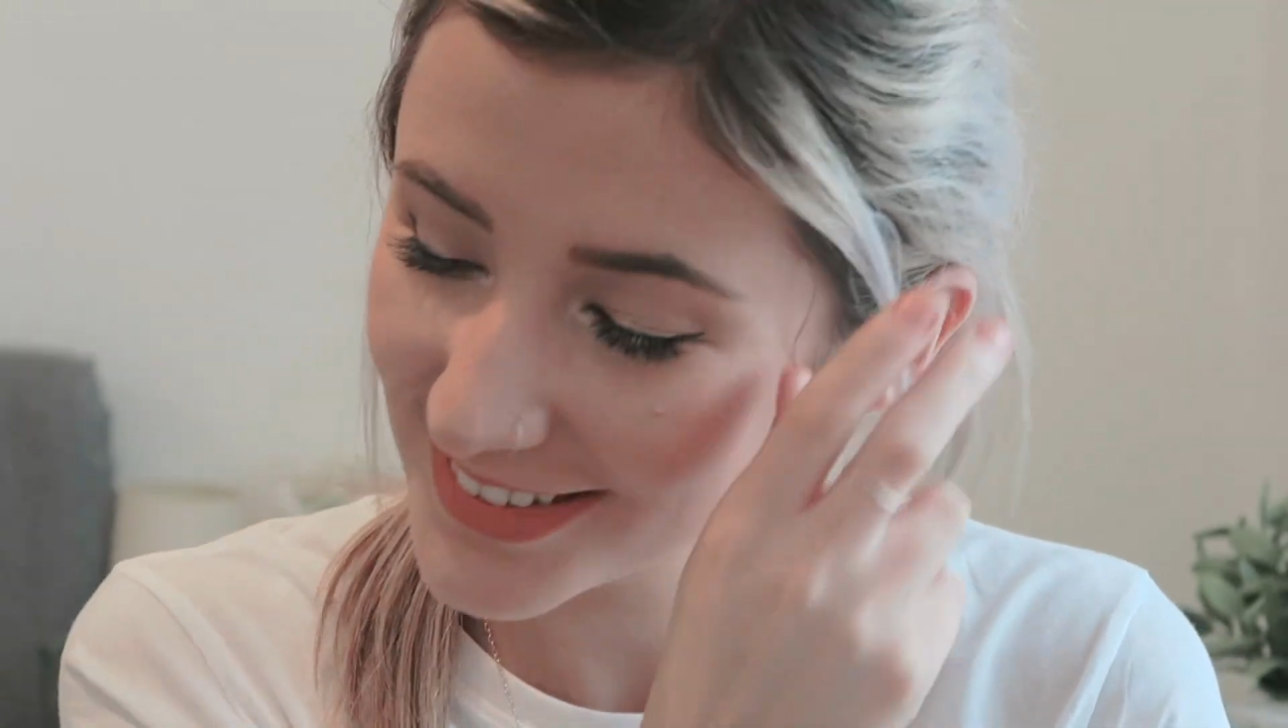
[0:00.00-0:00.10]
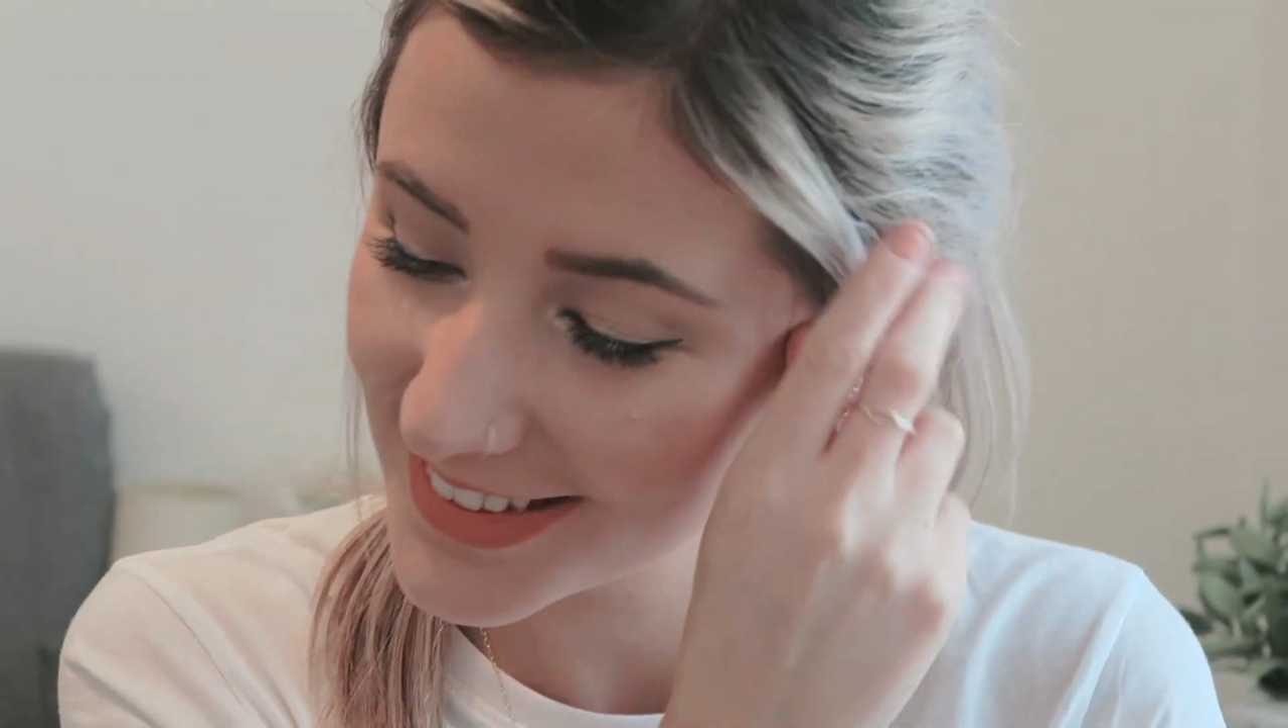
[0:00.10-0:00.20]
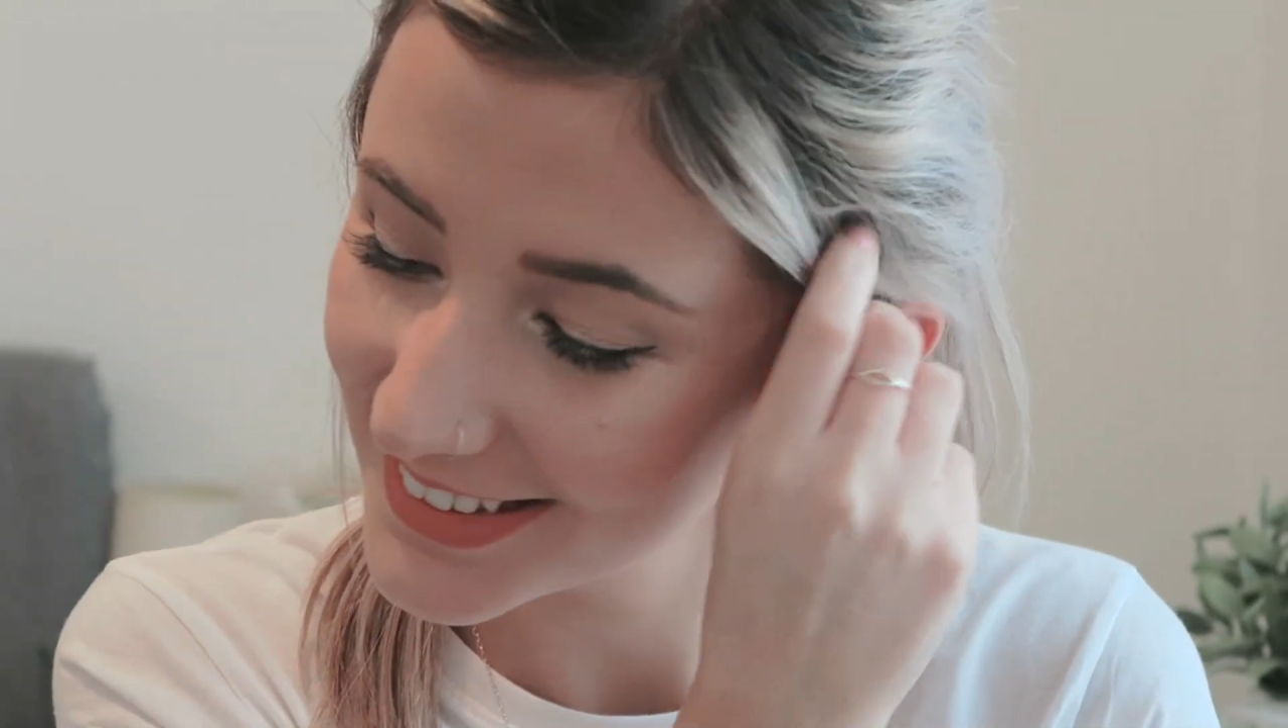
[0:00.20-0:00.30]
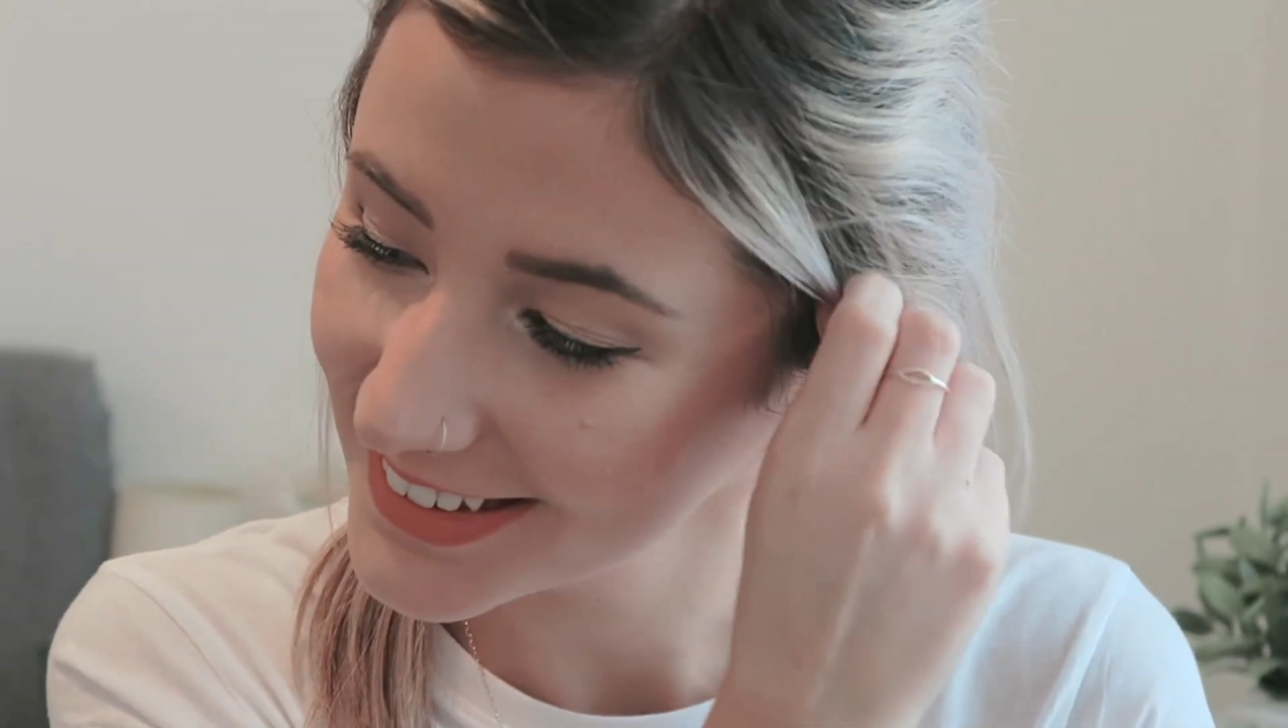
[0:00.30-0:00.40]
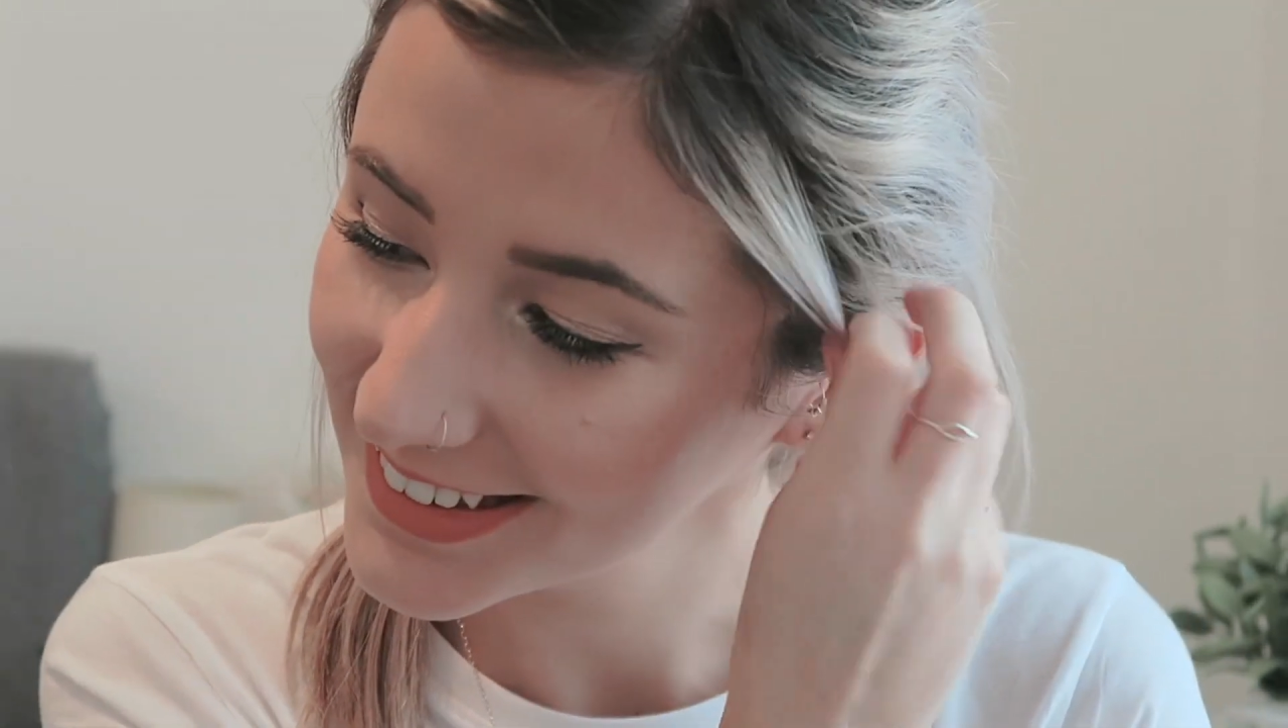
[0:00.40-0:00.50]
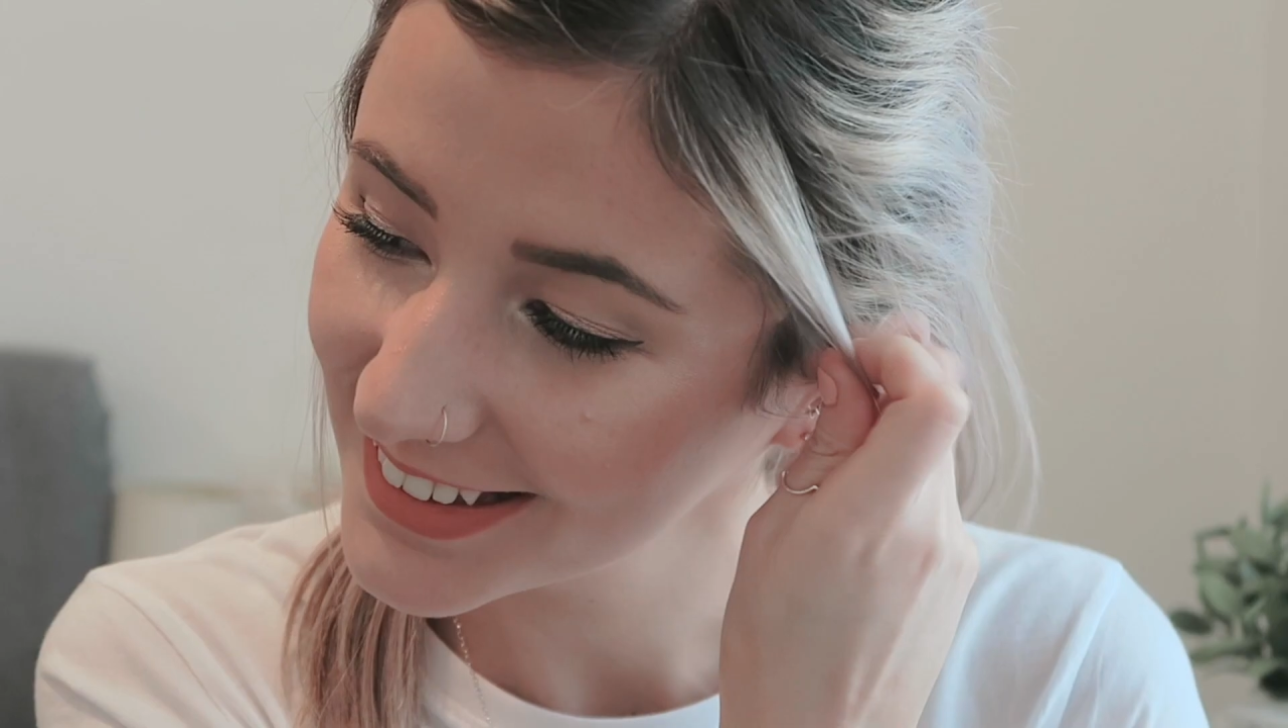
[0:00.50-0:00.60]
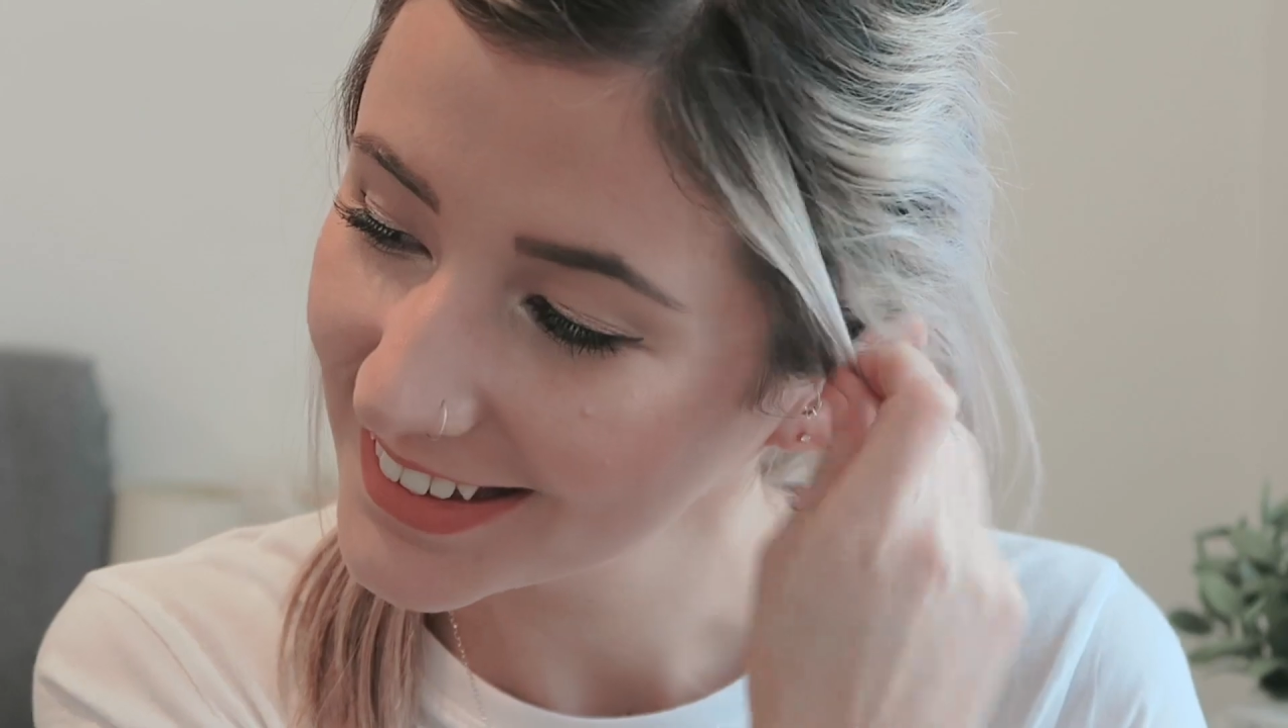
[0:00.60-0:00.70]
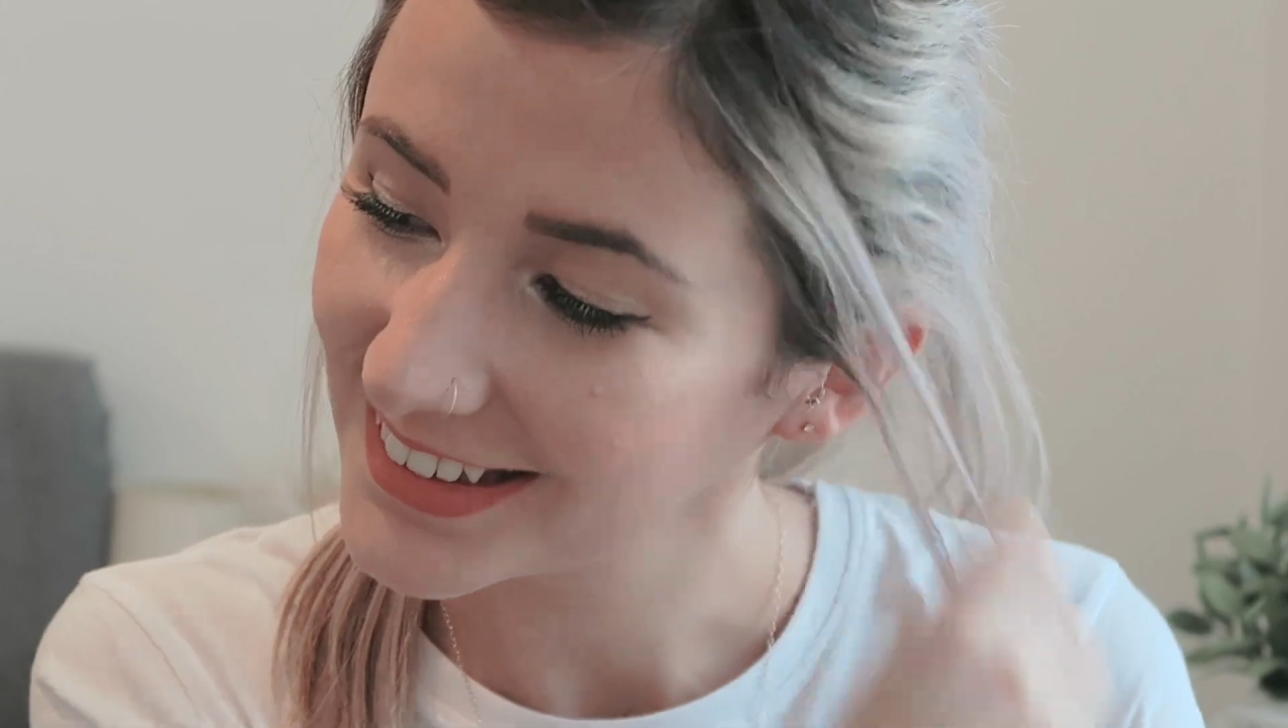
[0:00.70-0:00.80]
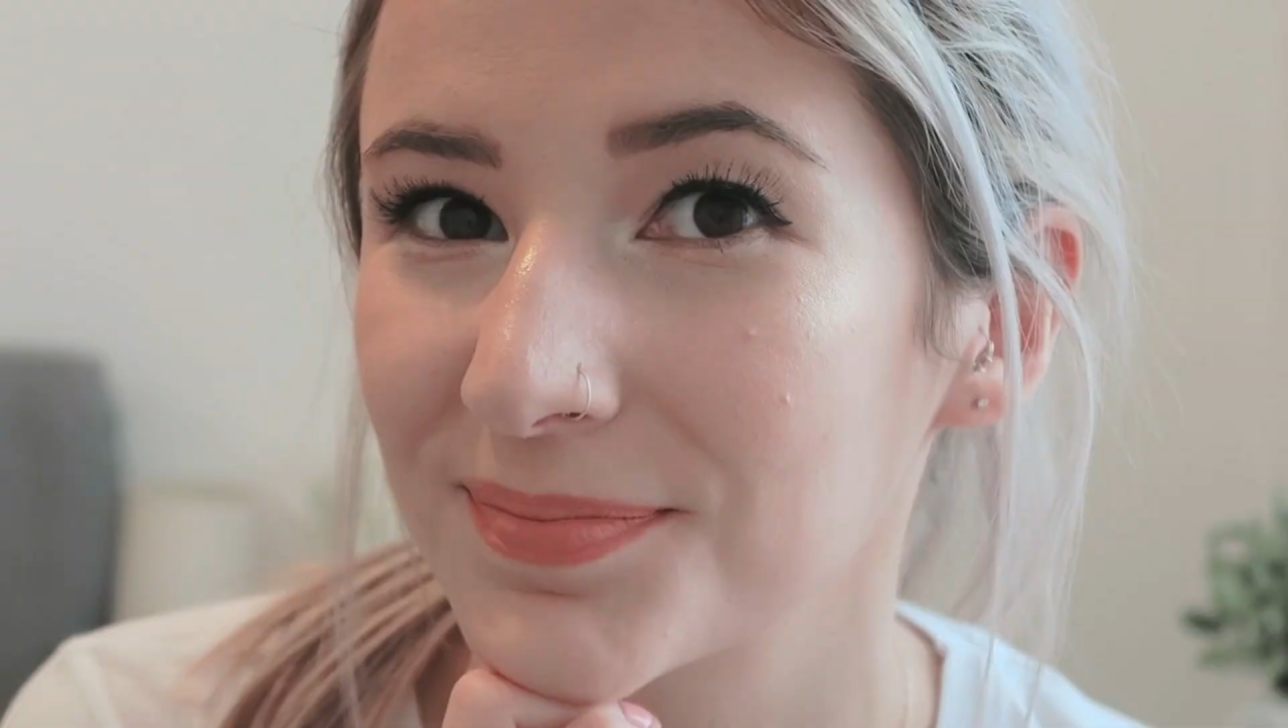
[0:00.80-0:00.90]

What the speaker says: watching me put on